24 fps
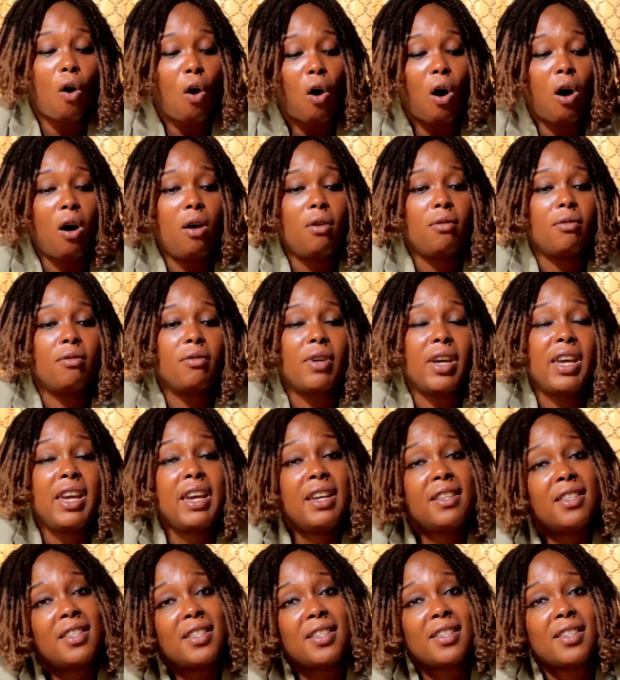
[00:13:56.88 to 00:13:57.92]
or
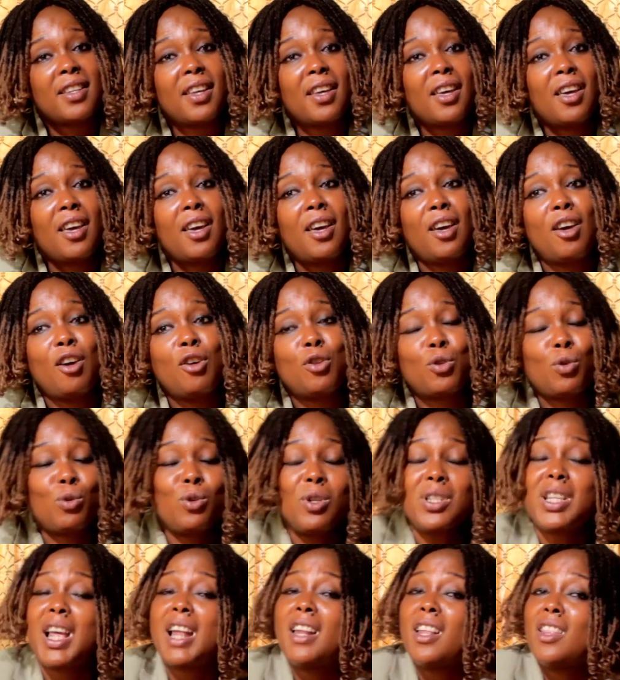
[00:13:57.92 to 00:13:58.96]
heat.
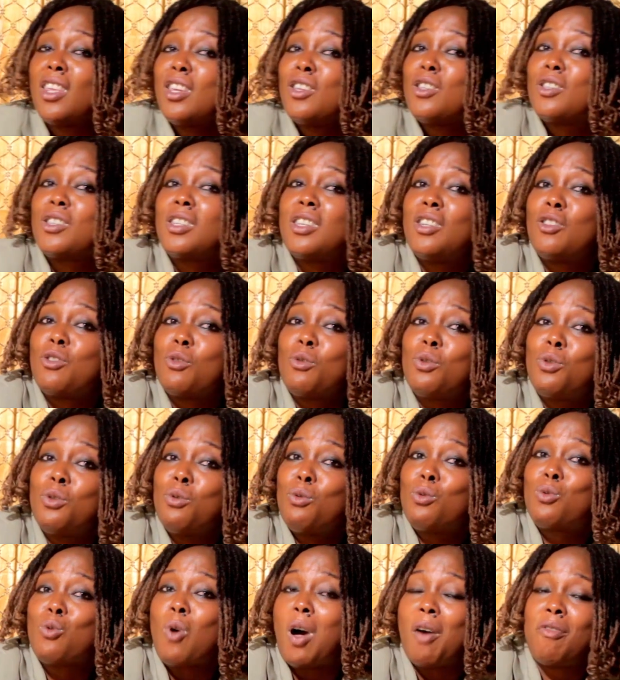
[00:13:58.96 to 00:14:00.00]
So those are the things he should
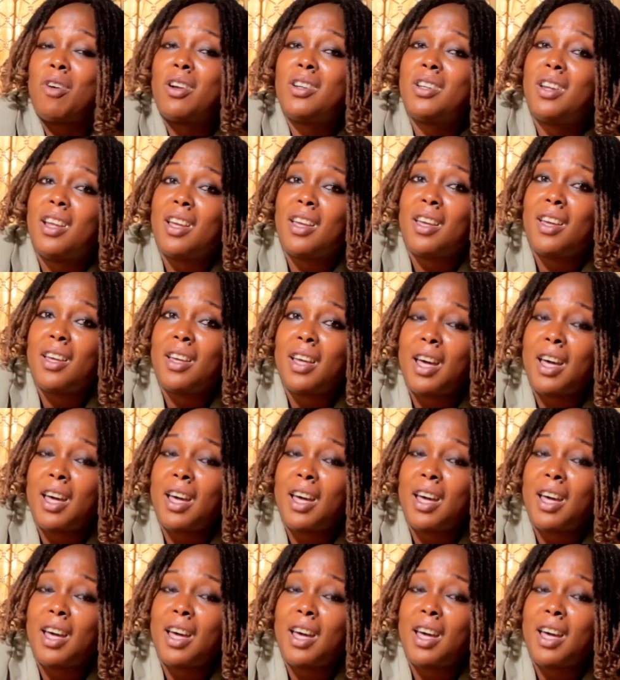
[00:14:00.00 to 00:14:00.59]
do to avoid